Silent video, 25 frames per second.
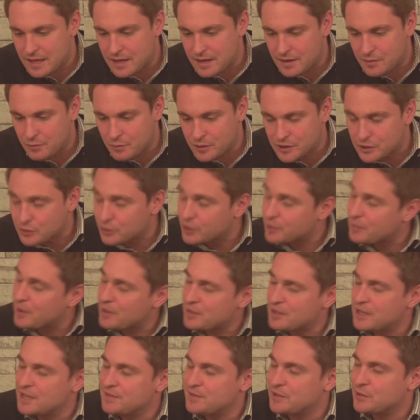we talk about
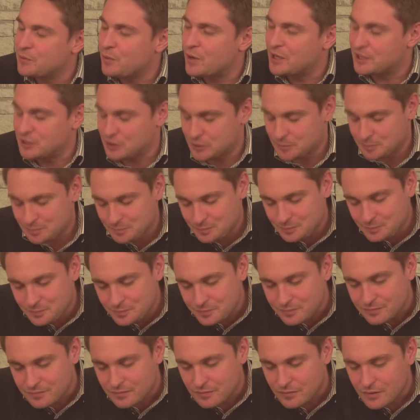the living wage.
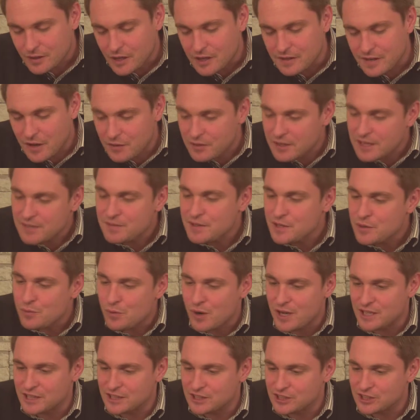Now, the living
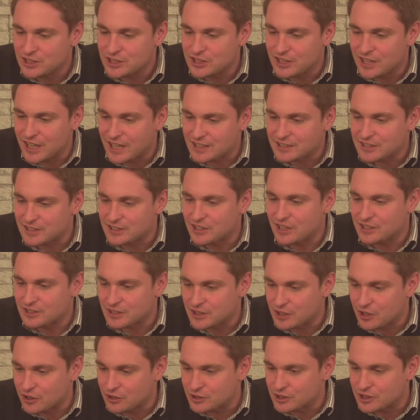wage as a
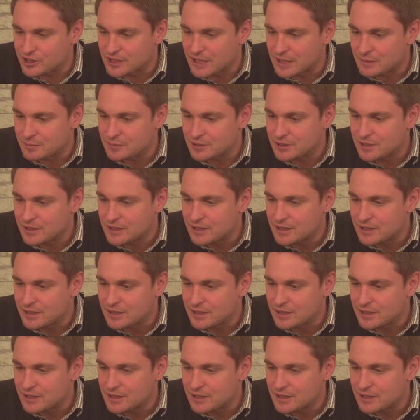concept